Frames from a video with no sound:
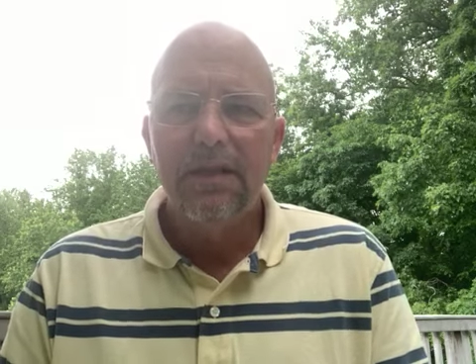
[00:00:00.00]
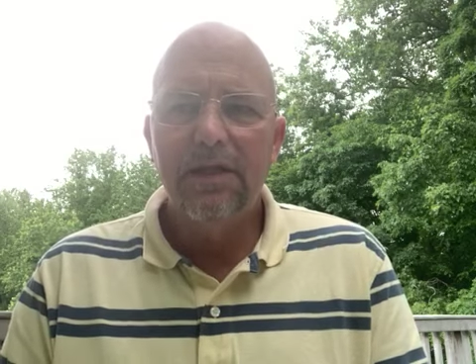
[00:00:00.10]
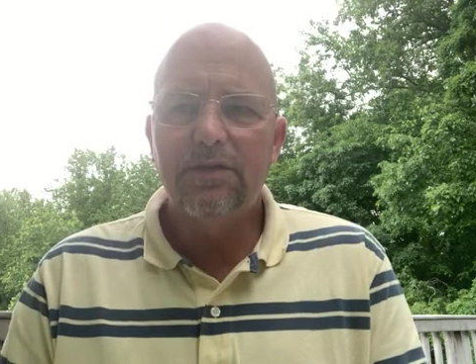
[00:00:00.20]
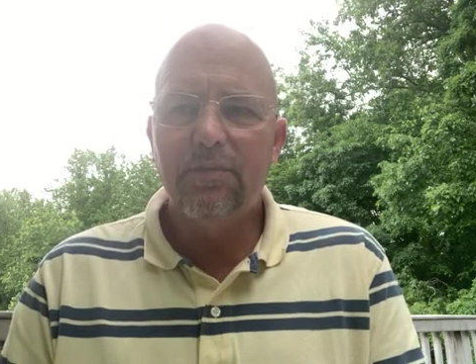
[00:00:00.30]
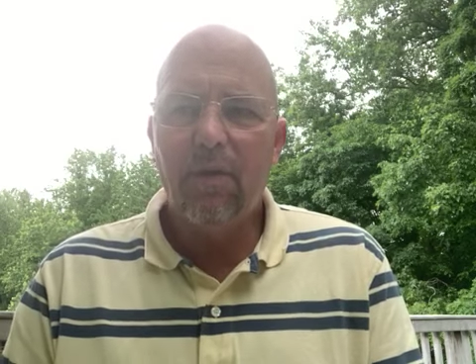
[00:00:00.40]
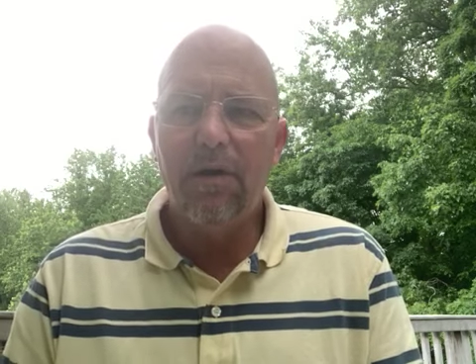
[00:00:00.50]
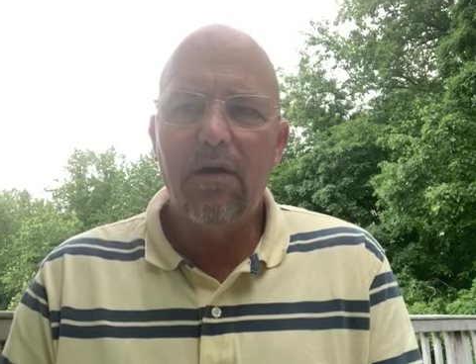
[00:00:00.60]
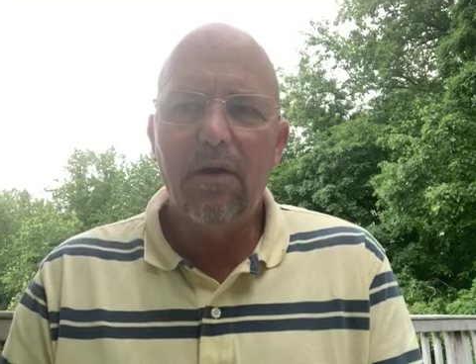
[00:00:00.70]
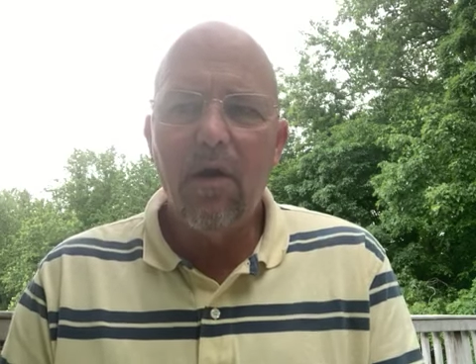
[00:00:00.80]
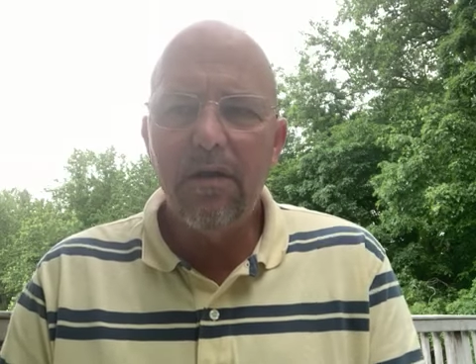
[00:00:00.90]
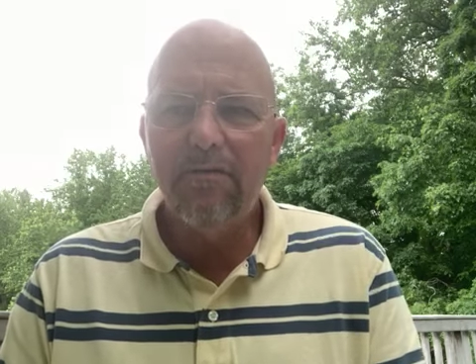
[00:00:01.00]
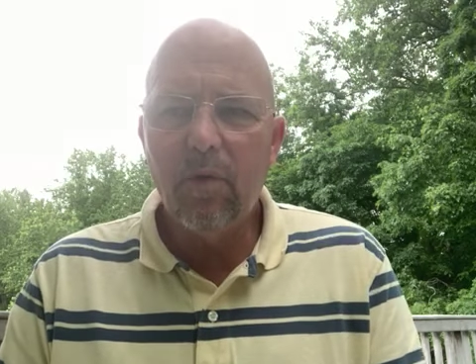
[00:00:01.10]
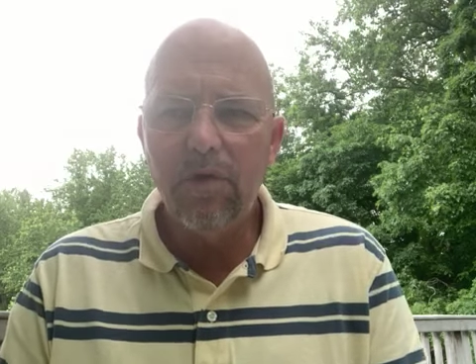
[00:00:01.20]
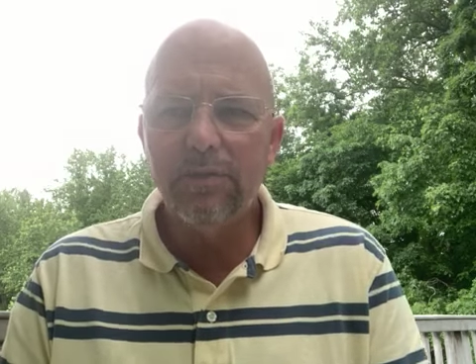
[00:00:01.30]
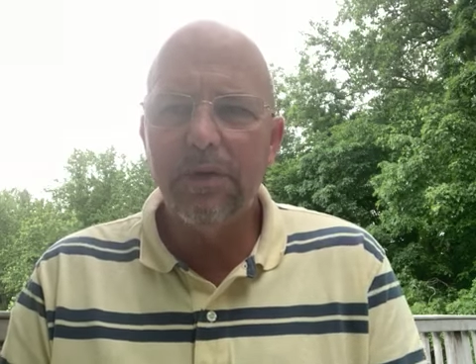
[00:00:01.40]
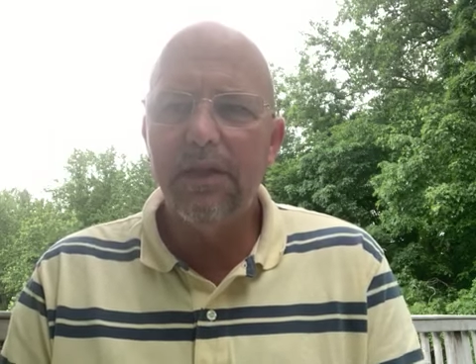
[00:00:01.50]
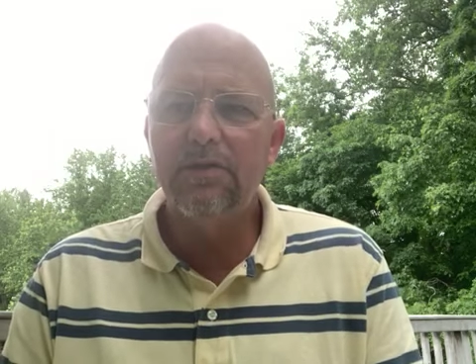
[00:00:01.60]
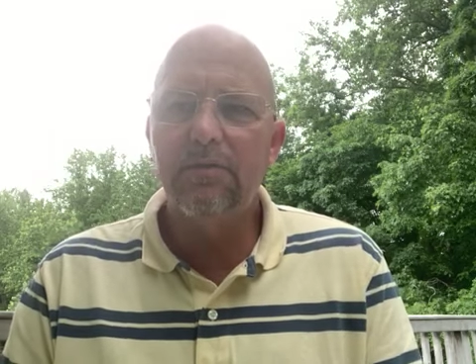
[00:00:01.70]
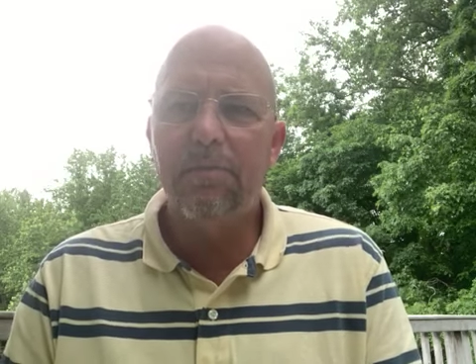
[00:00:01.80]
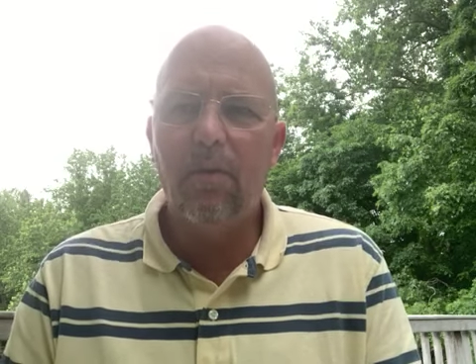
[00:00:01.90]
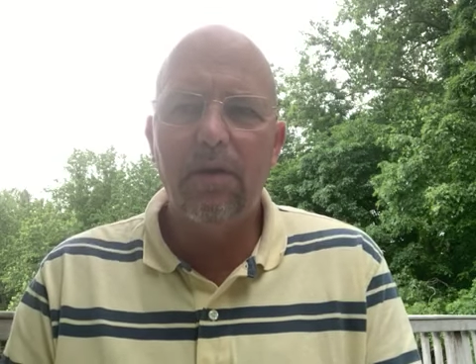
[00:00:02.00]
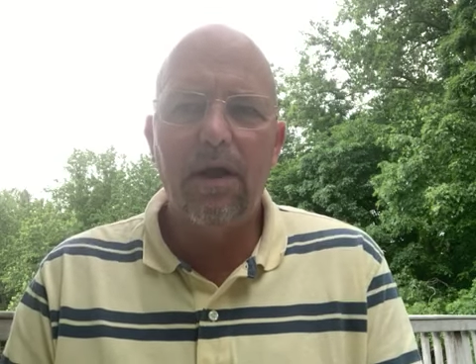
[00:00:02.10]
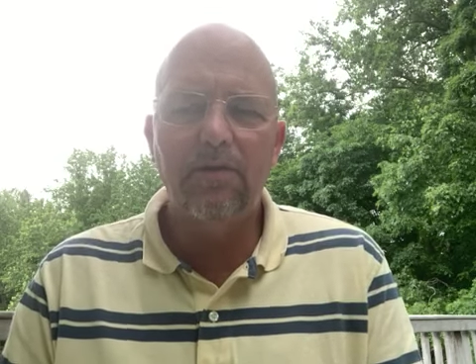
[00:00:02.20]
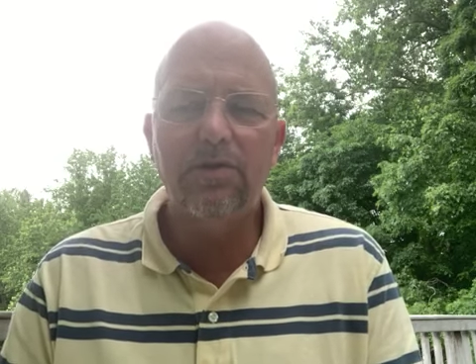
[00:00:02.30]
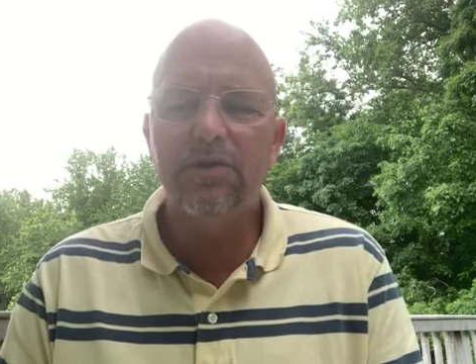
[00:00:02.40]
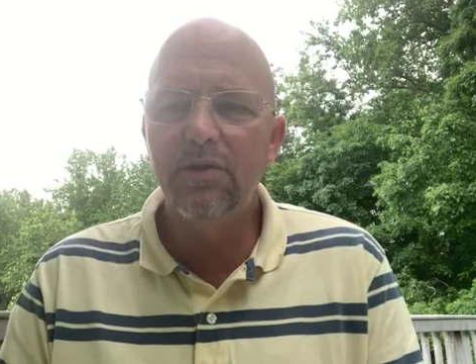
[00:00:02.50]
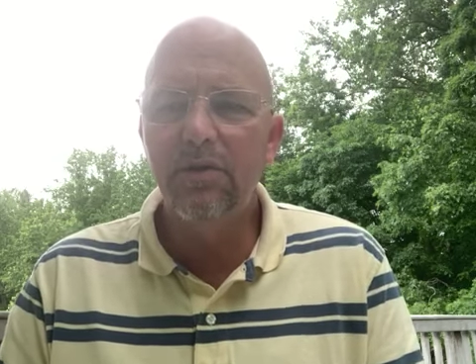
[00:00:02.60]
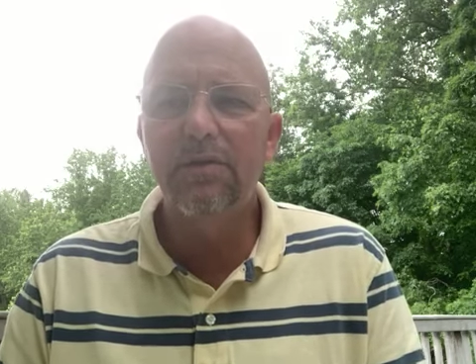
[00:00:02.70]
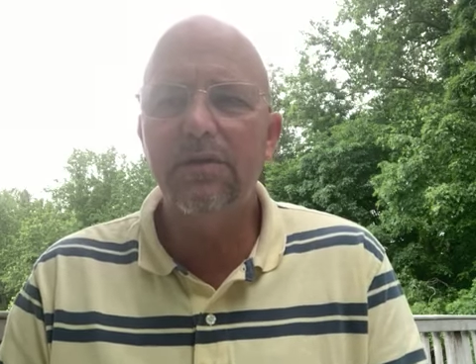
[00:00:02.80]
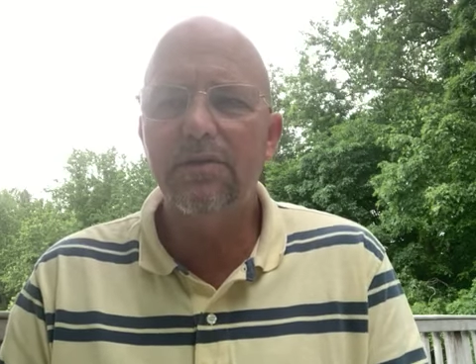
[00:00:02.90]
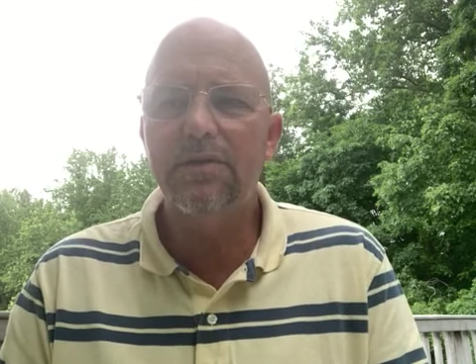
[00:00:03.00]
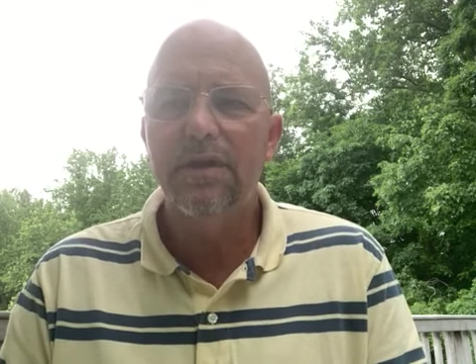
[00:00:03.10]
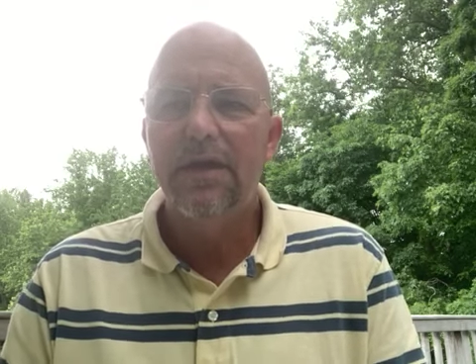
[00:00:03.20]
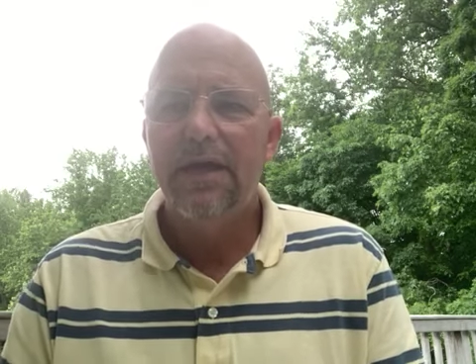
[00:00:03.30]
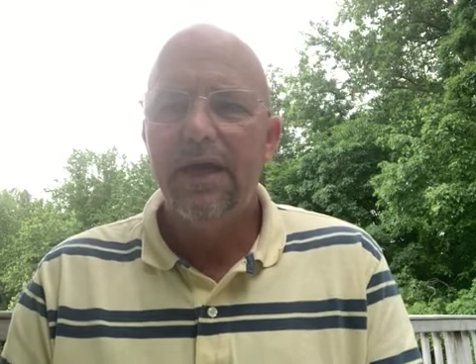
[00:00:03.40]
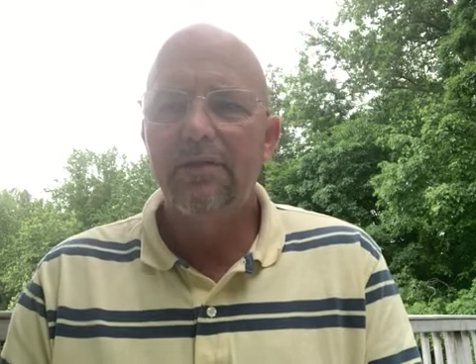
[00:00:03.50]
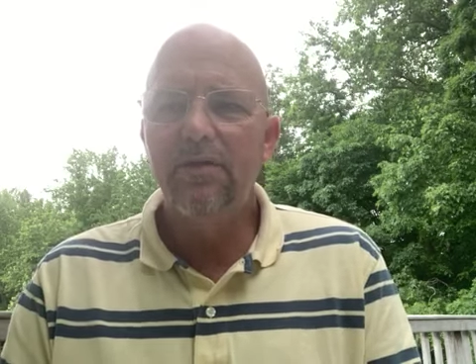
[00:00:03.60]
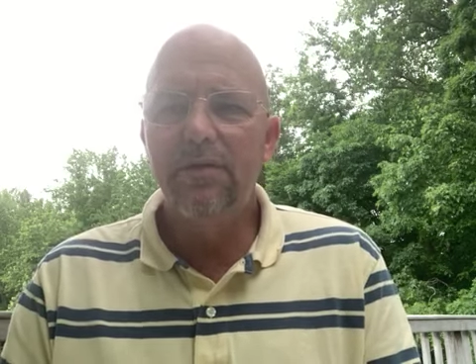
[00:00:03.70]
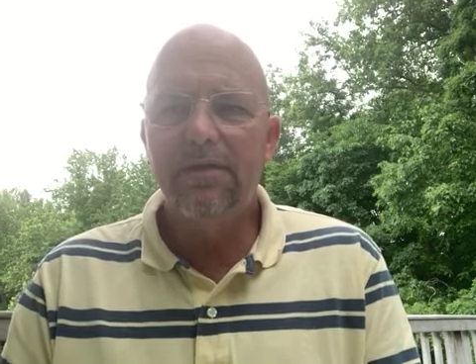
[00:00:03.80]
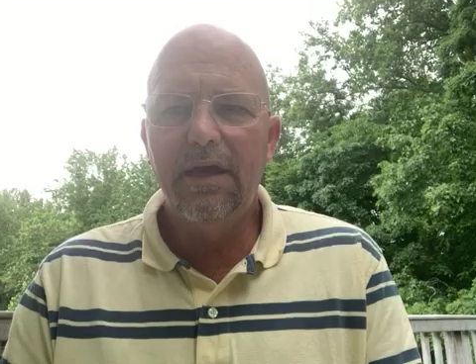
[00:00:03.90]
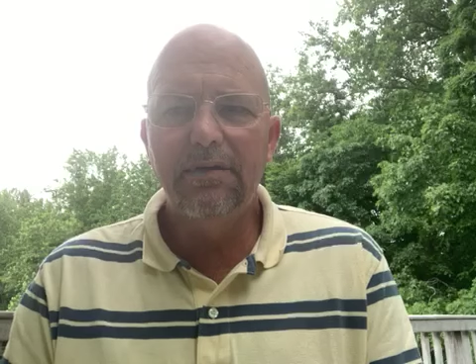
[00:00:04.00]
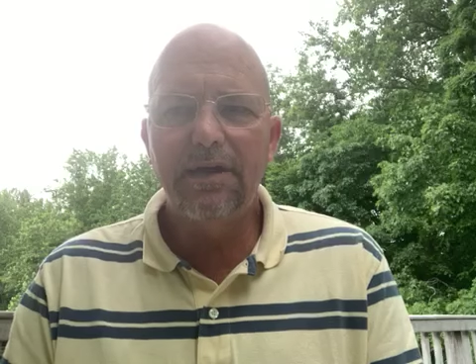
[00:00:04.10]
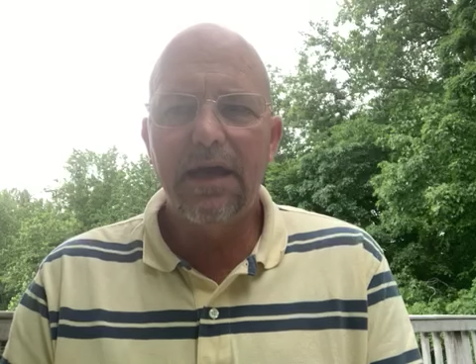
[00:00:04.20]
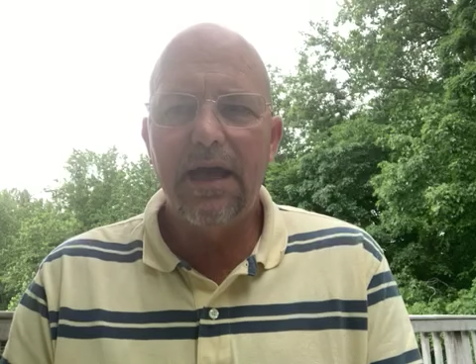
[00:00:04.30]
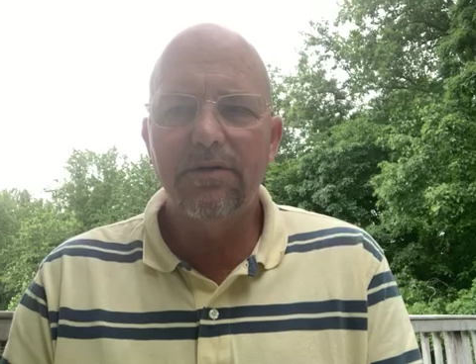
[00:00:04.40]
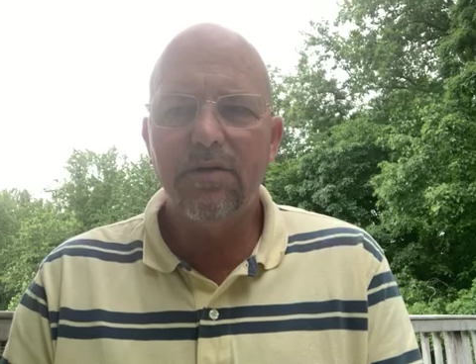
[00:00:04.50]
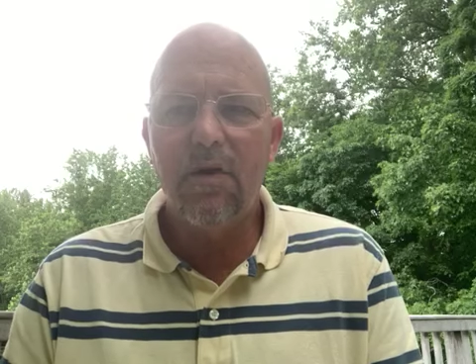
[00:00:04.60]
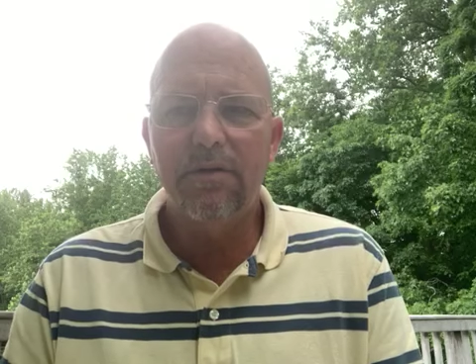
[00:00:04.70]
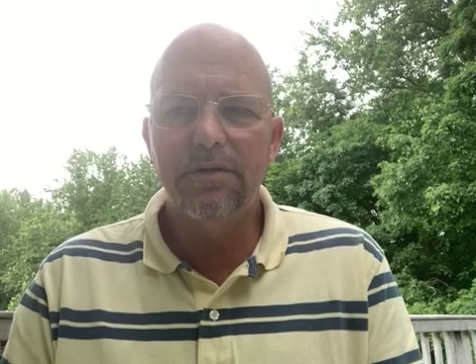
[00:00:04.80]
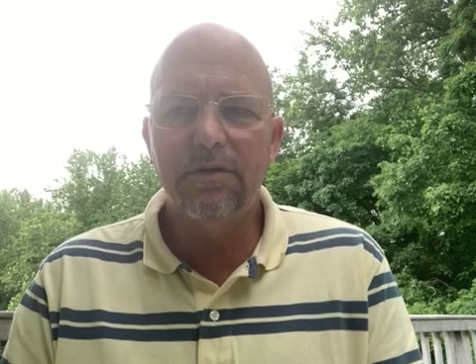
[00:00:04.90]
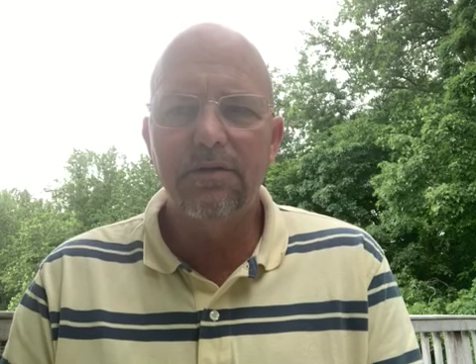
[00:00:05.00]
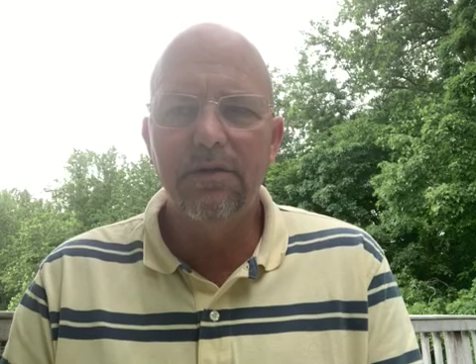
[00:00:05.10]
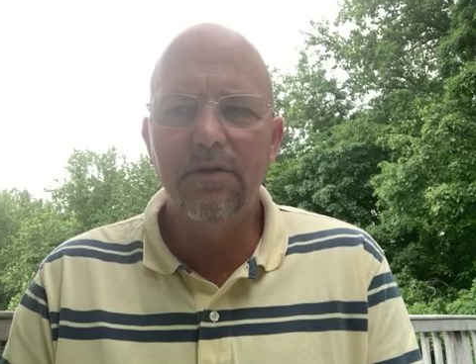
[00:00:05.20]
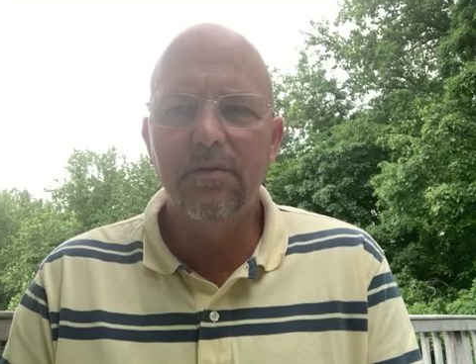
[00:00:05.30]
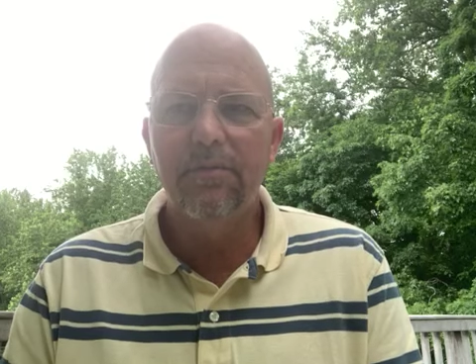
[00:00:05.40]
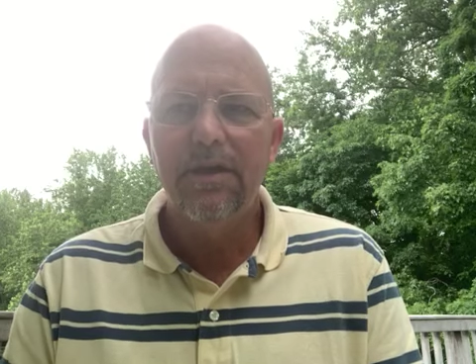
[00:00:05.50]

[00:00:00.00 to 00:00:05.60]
Let's support our law enforcement. Let's support our students and do the things that God has called us to do.